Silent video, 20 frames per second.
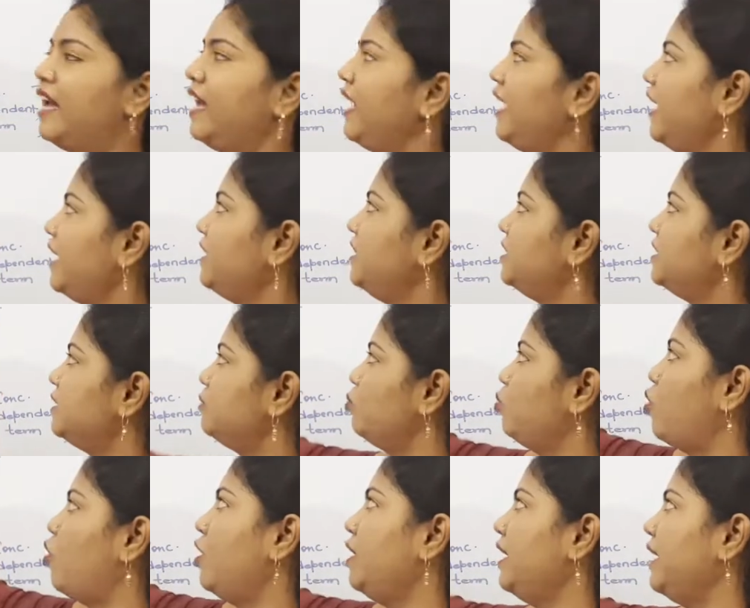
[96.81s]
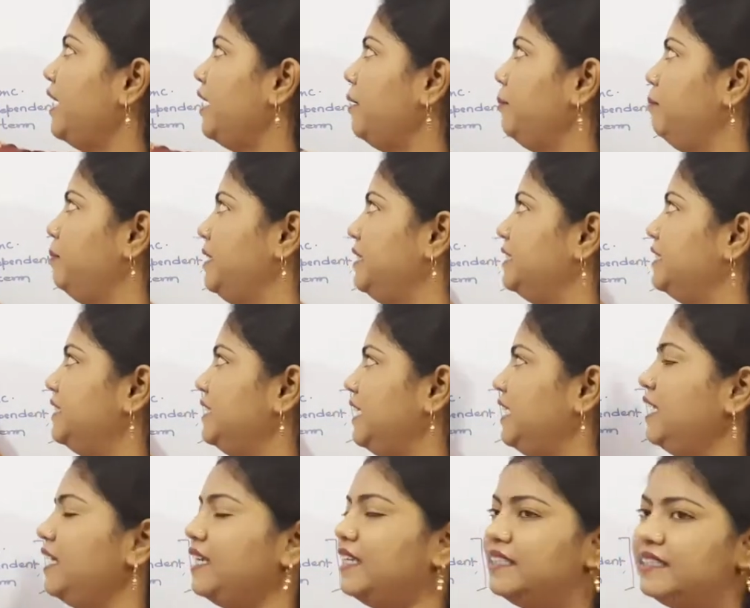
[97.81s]
Here the small
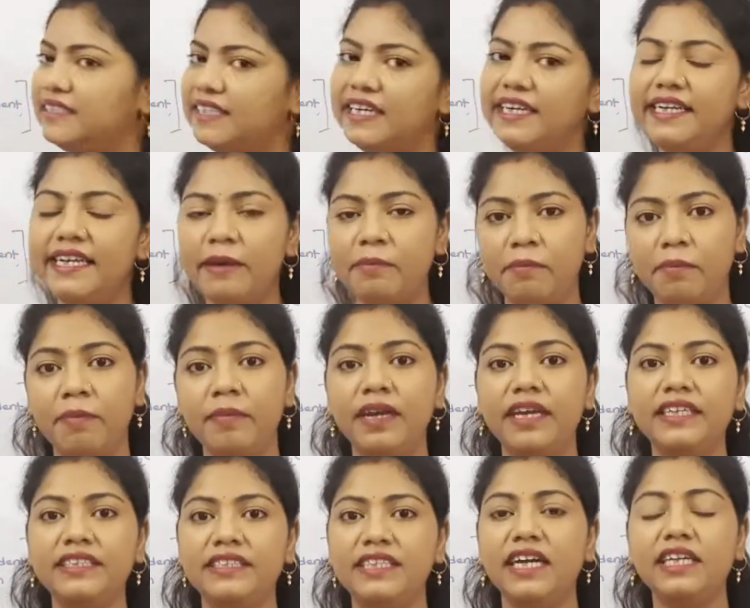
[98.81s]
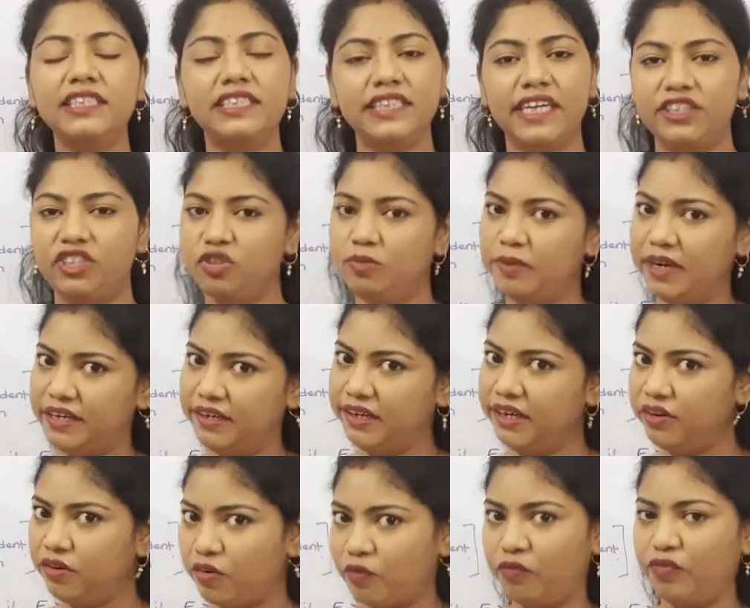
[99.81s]
ABC is the
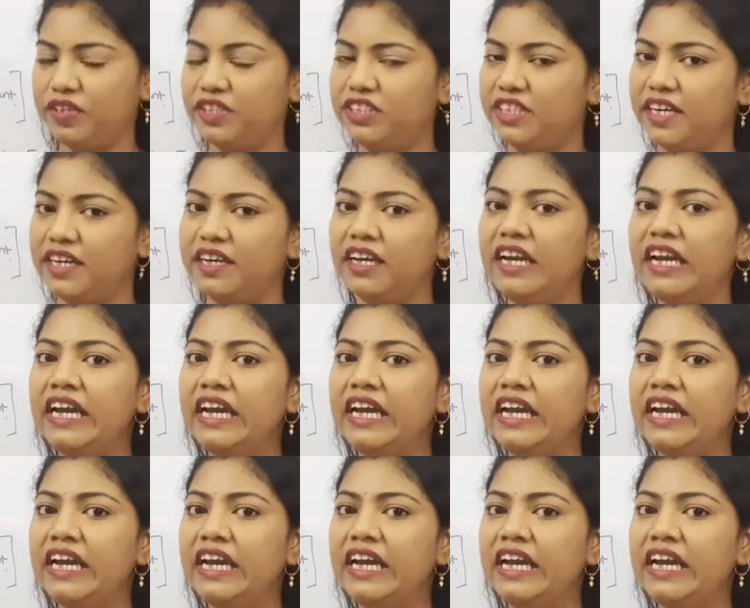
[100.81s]
stoichiometric coefficient.